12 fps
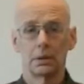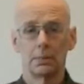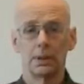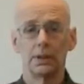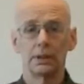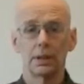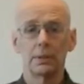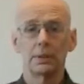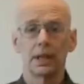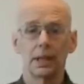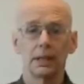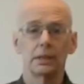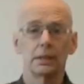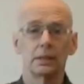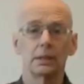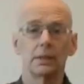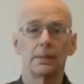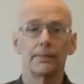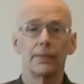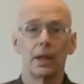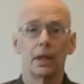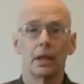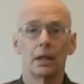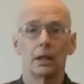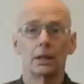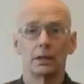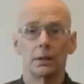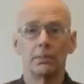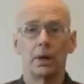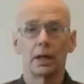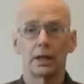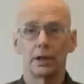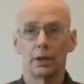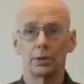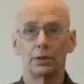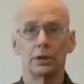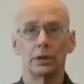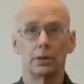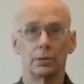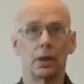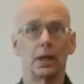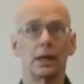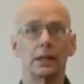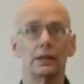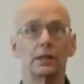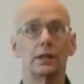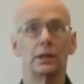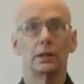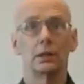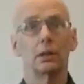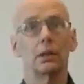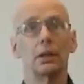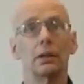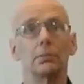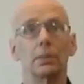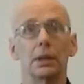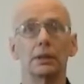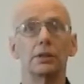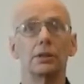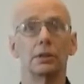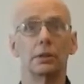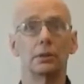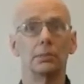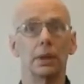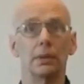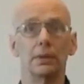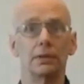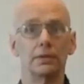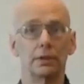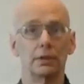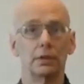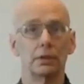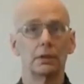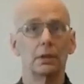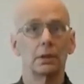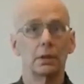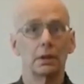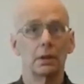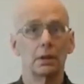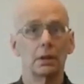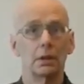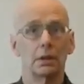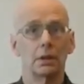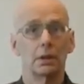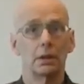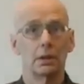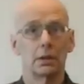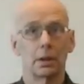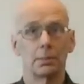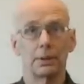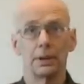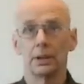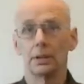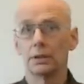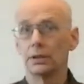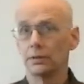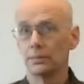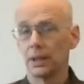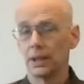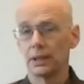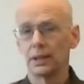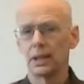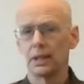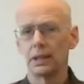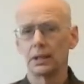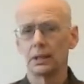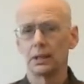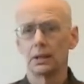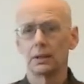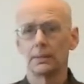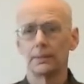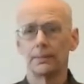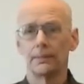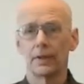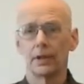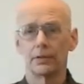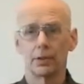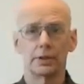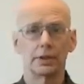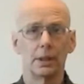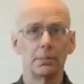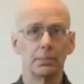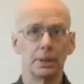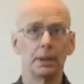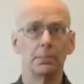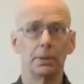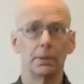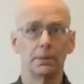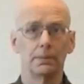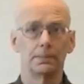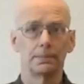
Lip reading: But in some cases, some Makyo can arise in the early months or maybe the first couple of years of meditating for some people.